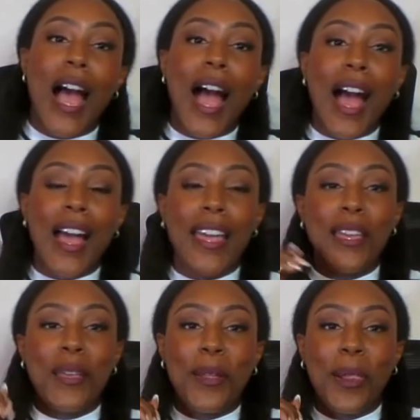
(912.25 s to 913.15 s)

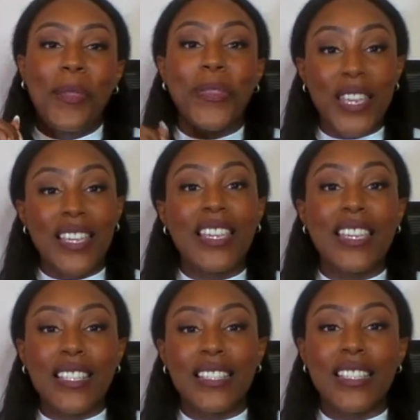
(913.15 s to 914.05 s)
I think
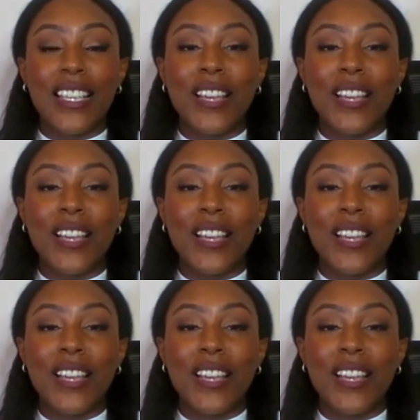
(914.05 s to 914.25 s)
is